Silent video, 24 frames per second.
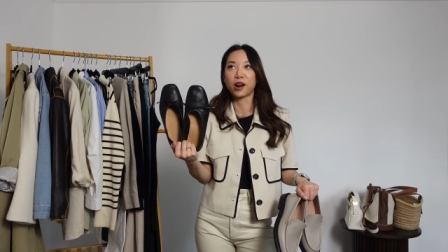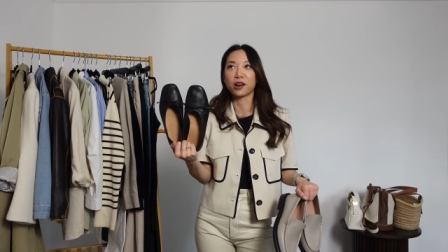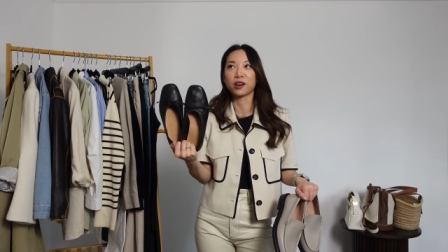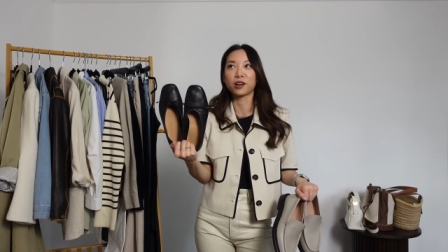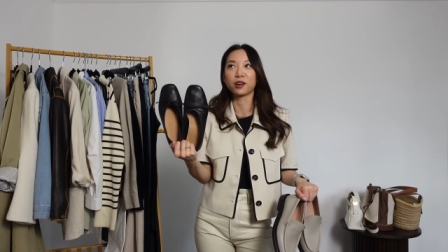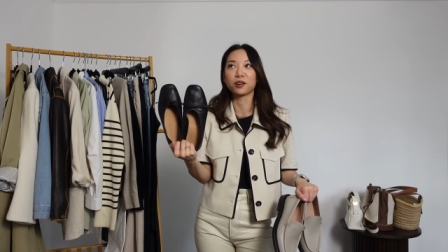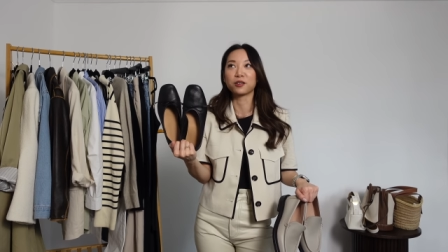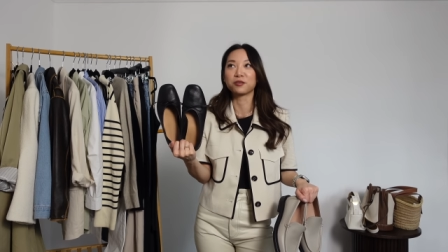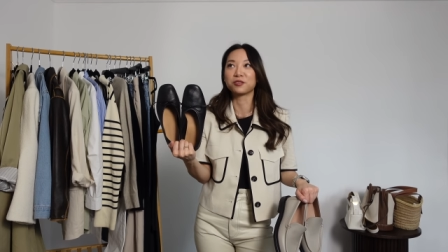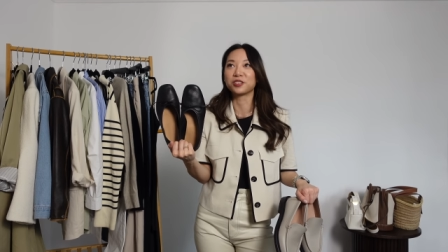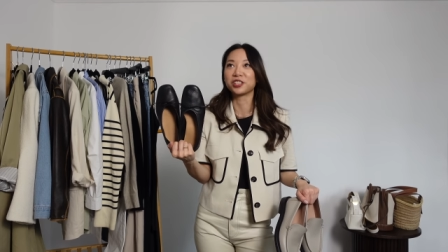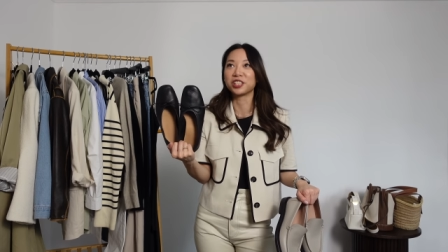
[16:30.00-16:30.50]
I wear a
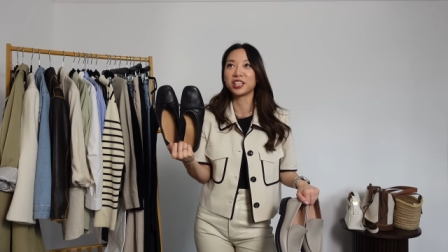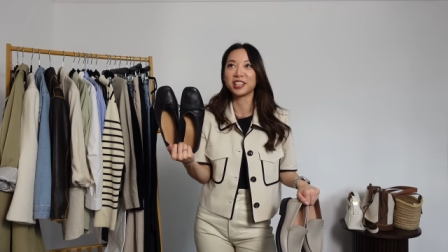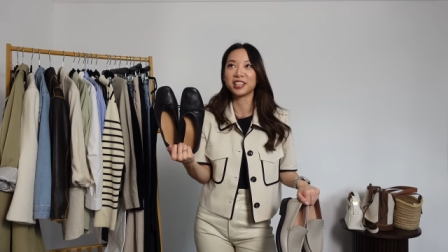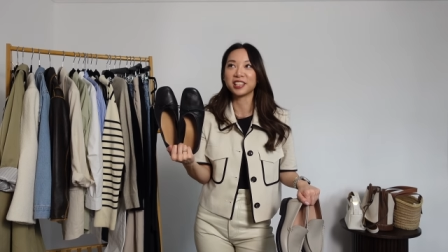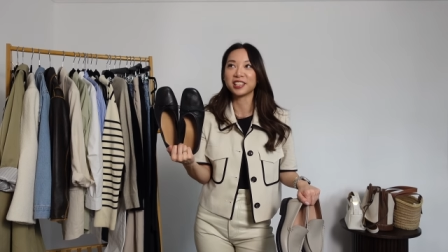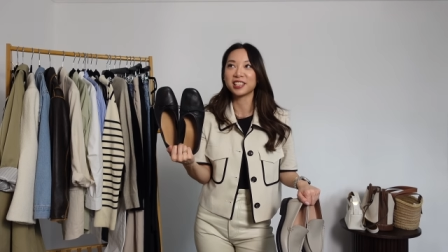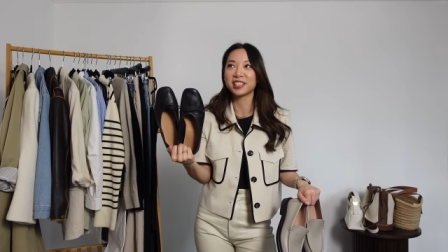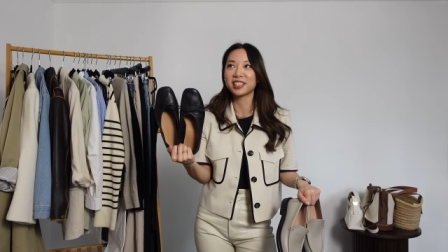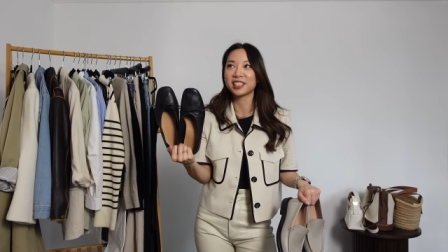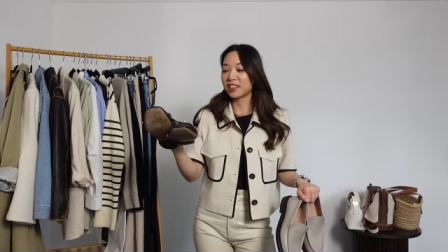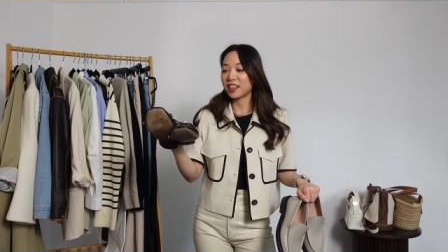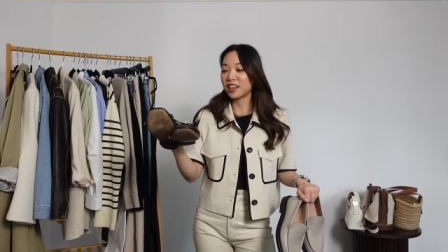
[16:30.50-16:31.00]
lot of
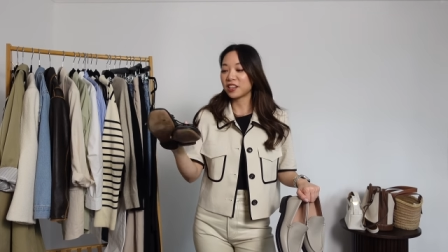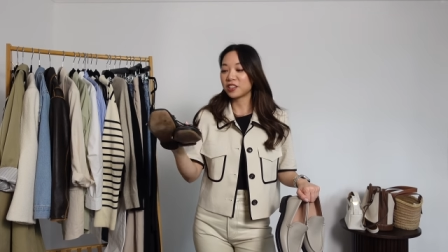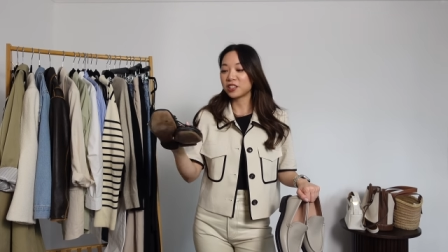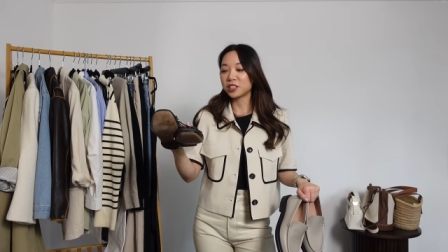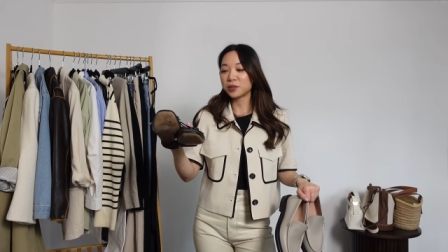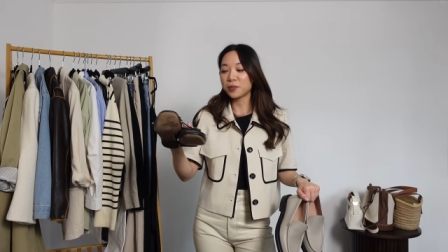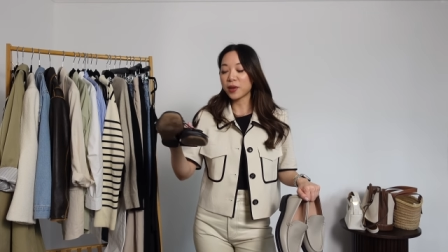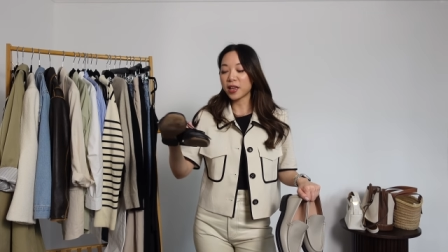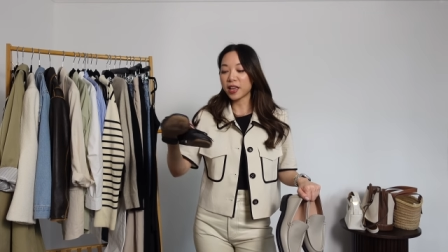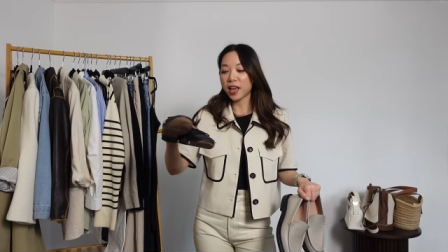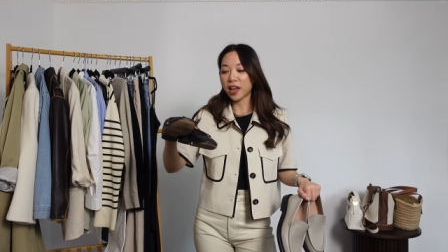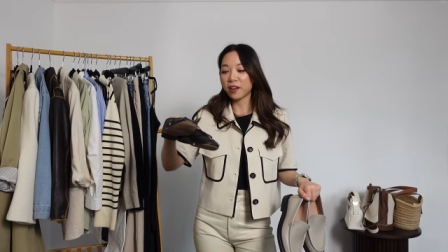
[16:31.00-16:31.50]
jeans. They
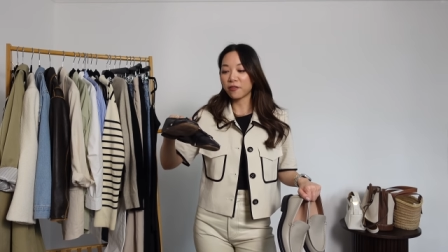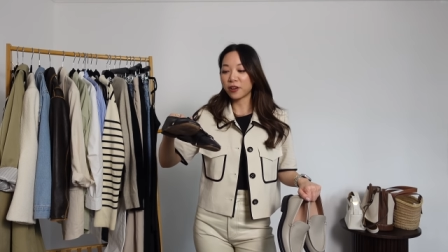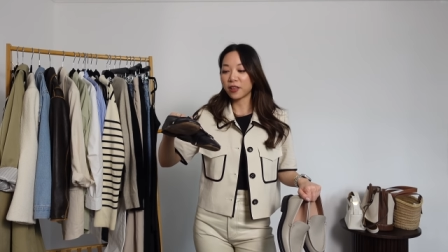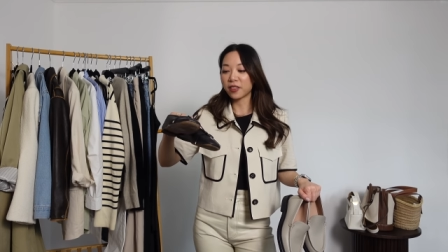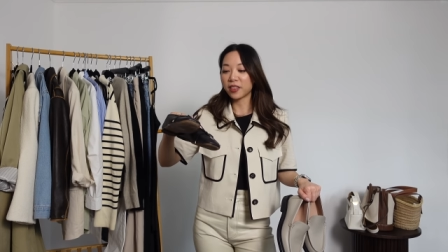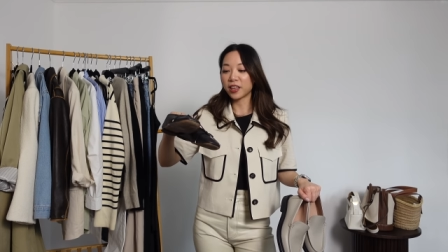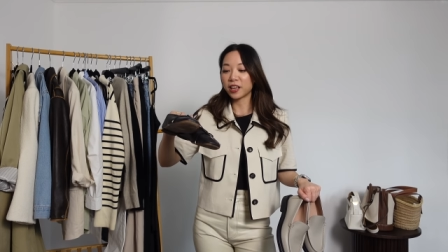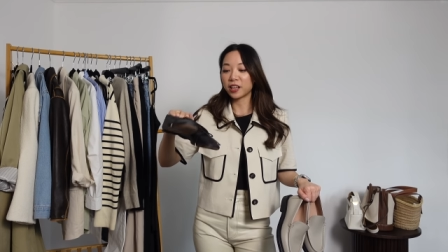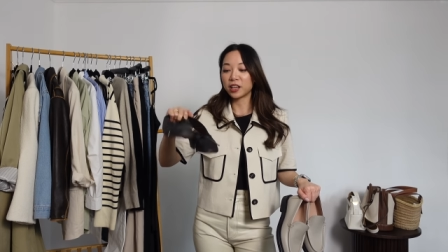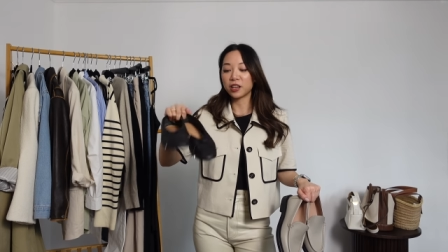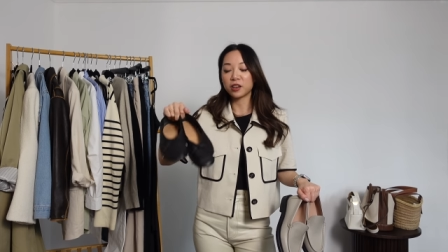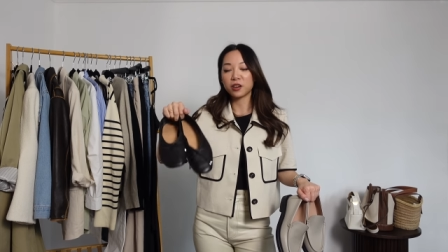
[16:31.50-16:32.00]
just make
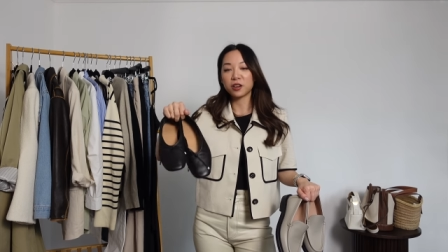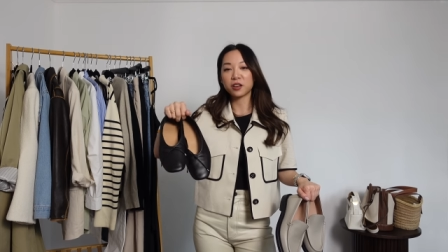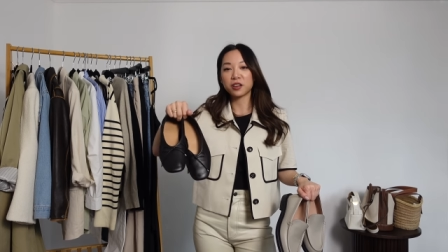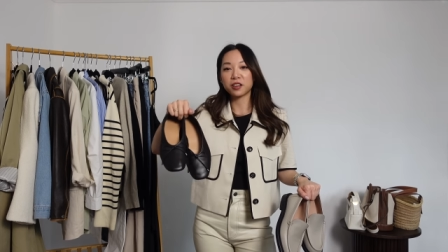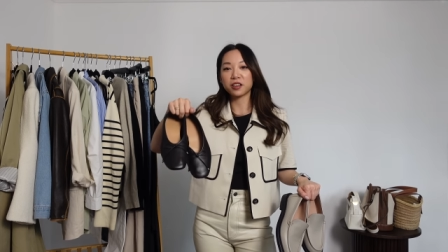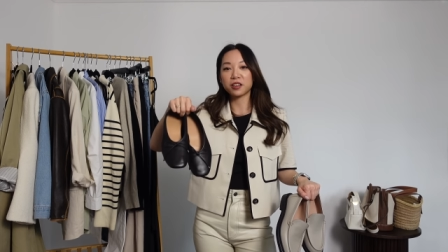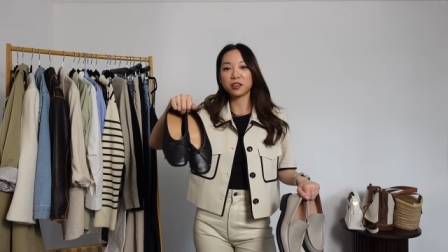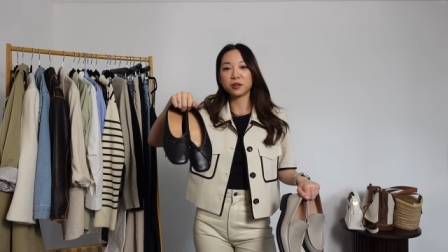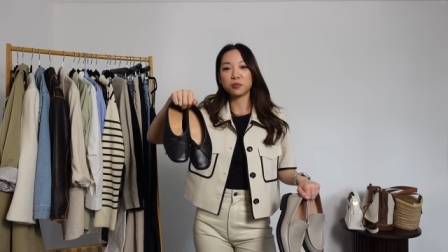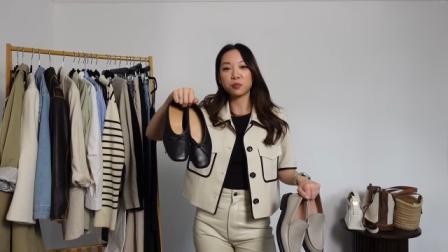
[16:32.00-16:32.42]
everything look